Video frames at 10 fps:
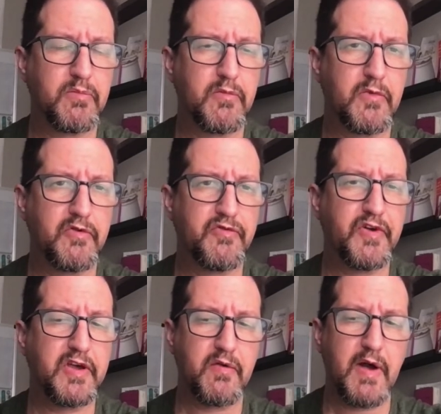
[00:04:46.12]

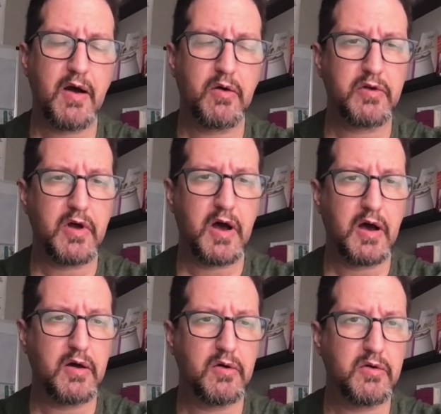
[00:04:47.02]
figure out
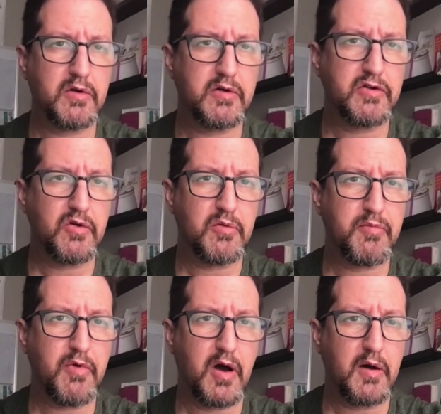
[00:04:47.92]
your
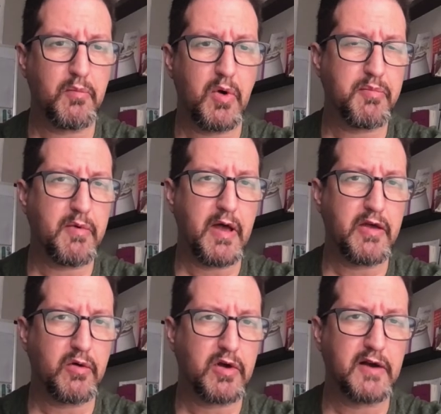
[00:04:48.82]

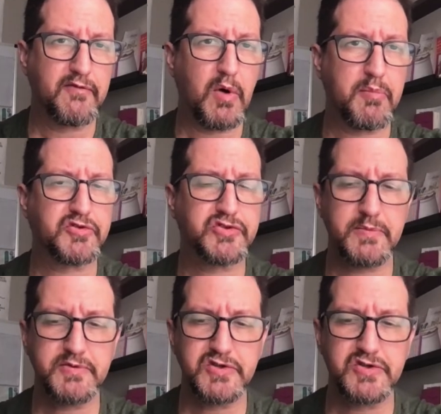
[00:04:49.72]
what
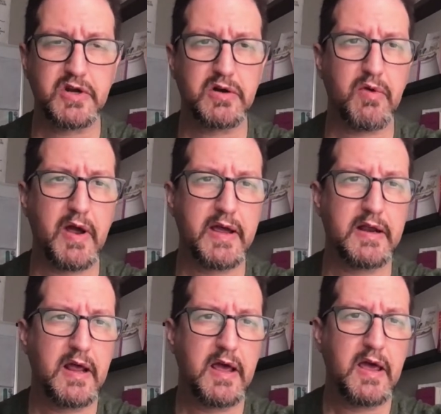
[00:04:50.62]
prescriptions you're going to write,
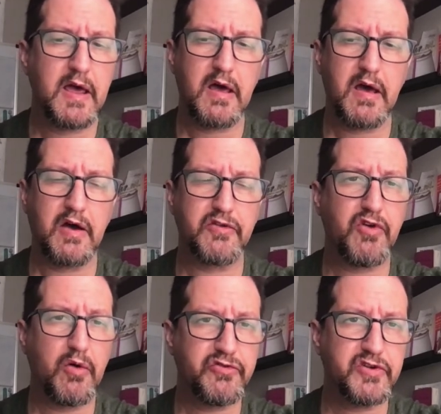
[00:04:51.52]

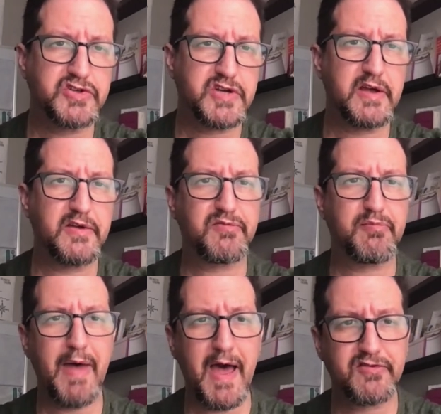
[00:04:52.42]
dosages,
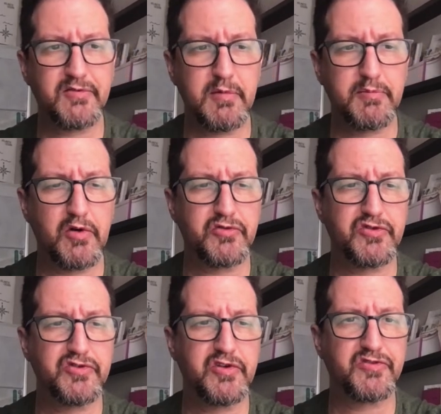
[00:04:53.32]
maximum
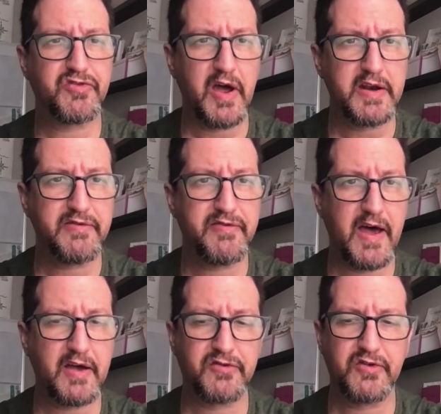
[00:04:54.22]
dosages, side
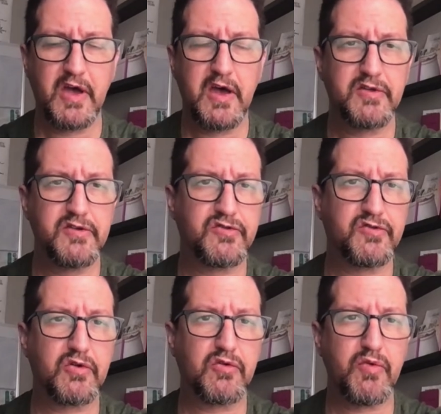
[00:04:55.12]
effects. This is
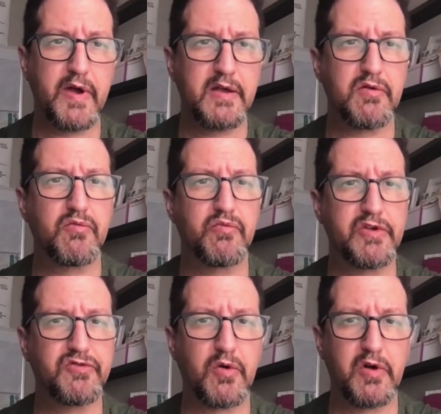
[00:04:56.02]
a great
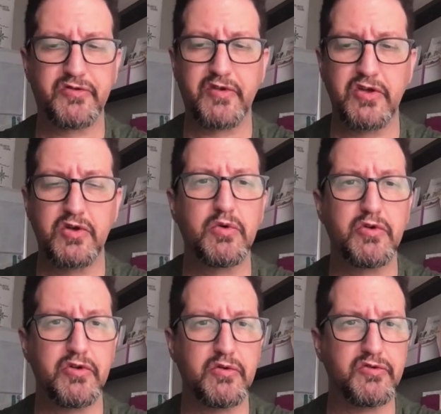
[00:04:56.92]
resource that you will
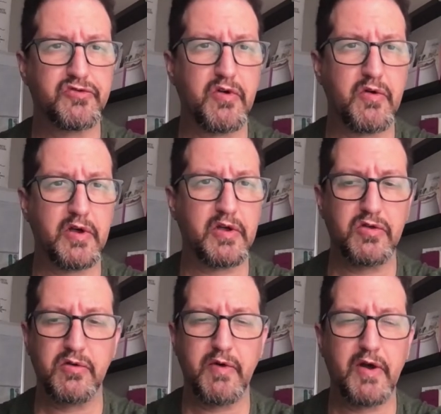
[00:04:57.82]
use during
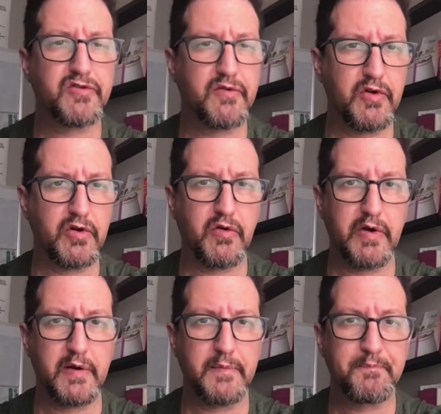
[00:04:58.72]
the rest of your career.